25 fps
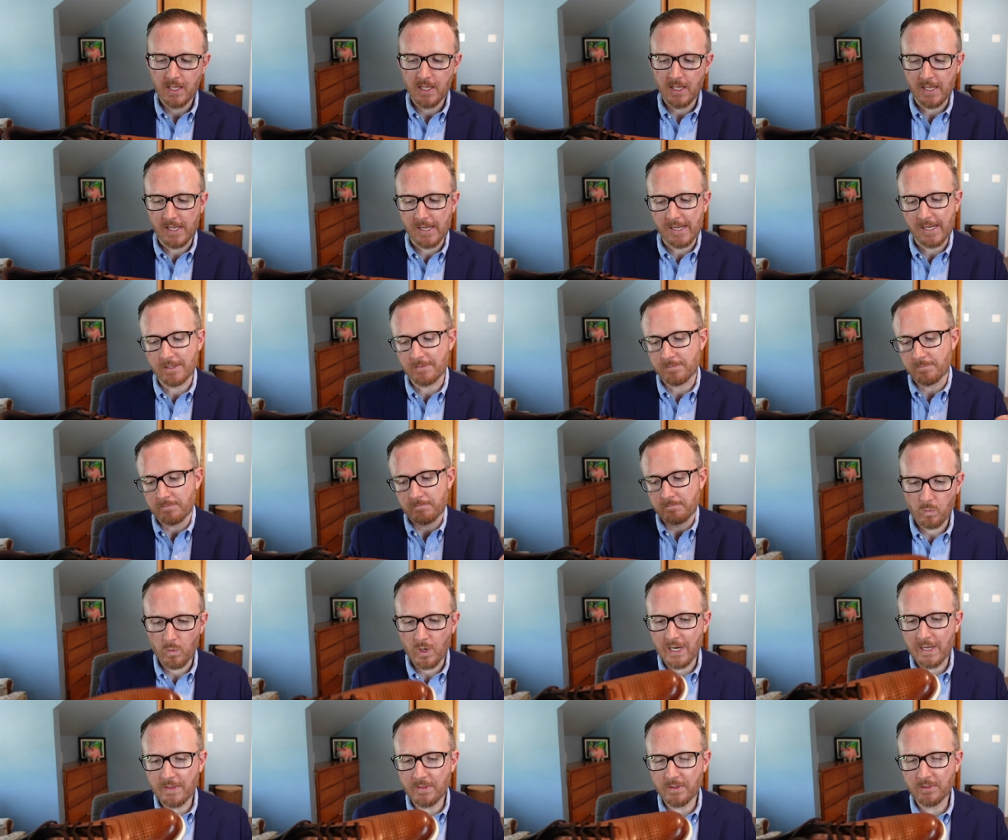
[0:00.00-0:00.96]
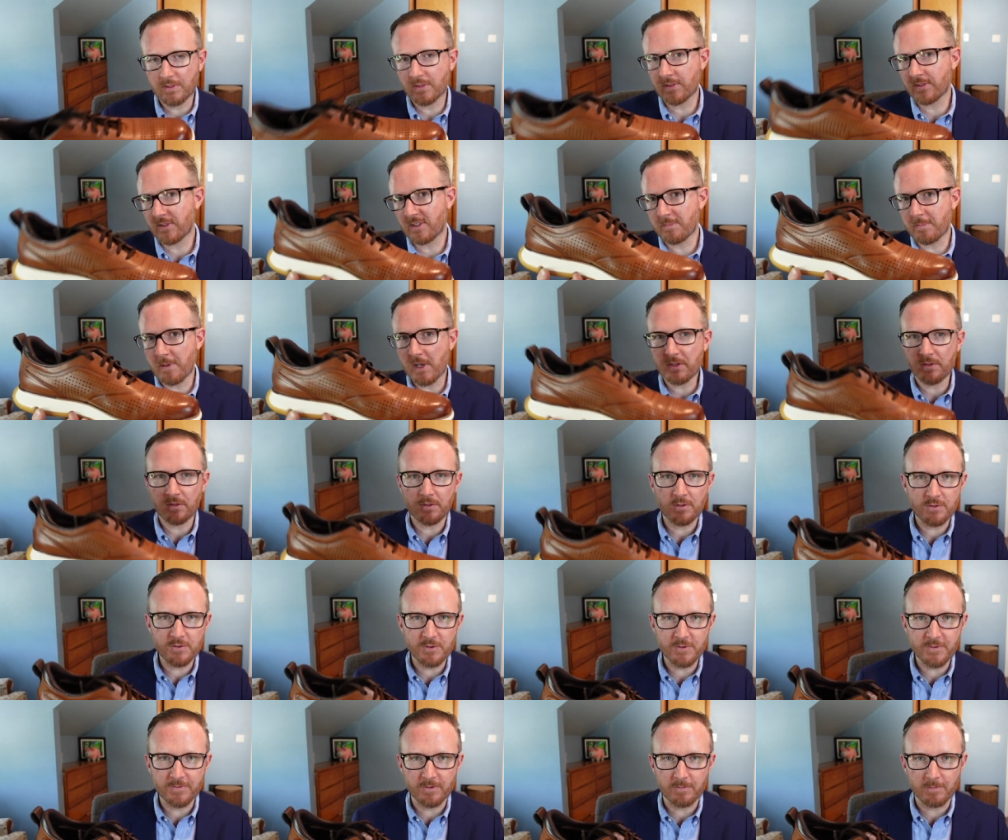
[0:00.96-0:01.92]
and why this is a special
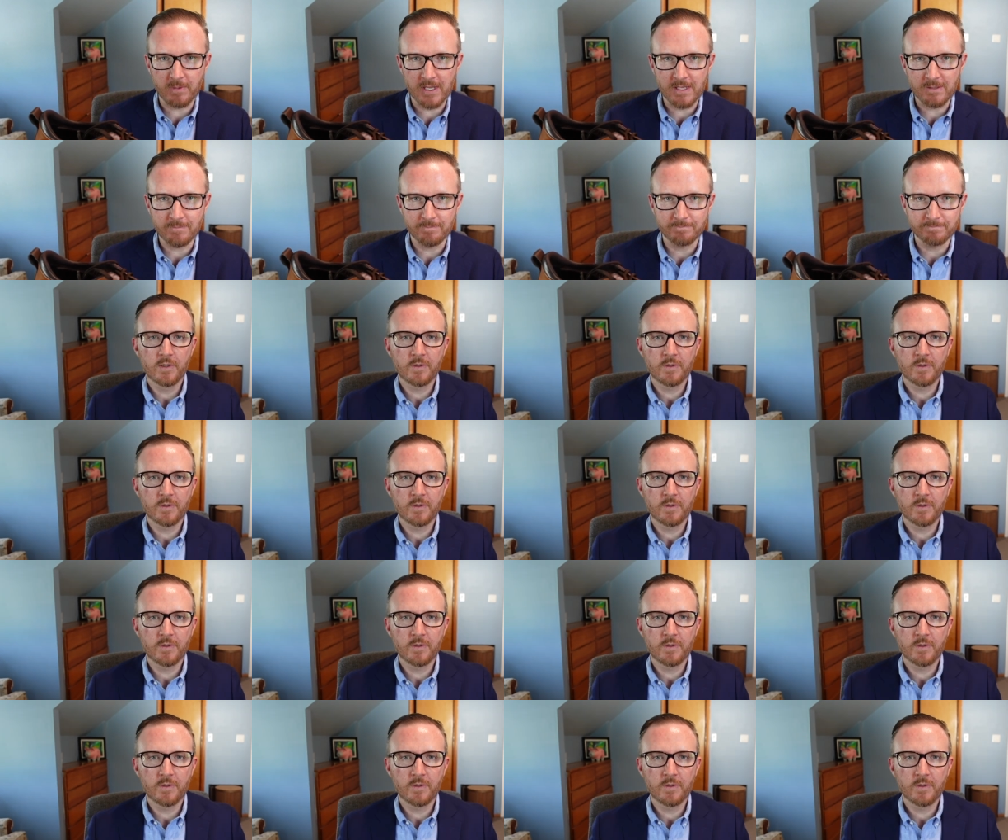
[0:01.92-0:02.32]
shoe for me.